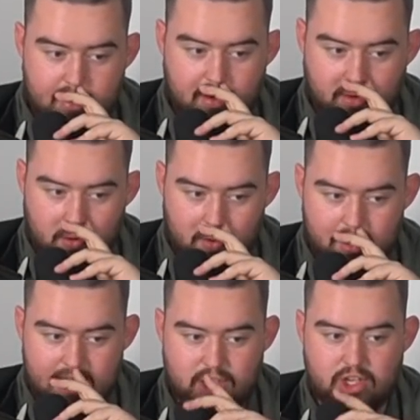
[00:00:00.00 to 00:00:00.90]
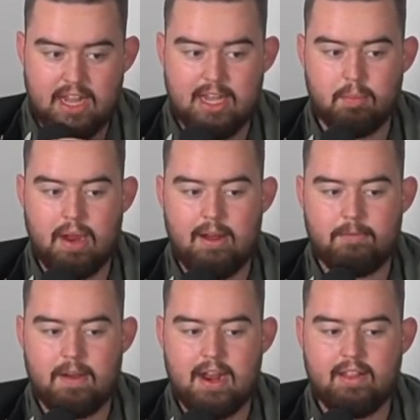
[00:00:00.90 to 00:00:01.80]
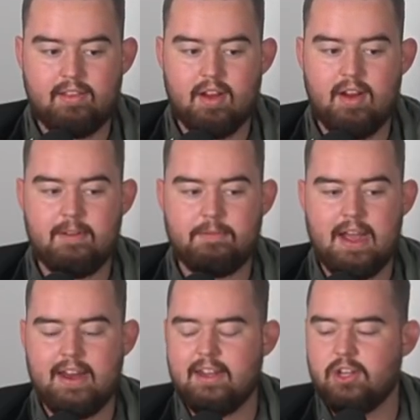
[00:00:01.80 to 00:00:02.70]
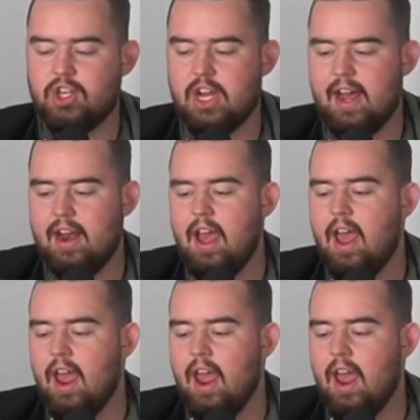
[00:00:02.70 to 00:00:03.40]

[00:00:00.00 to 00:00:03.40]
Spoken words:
third quarter as Jaylen Brown finally started to find his shot.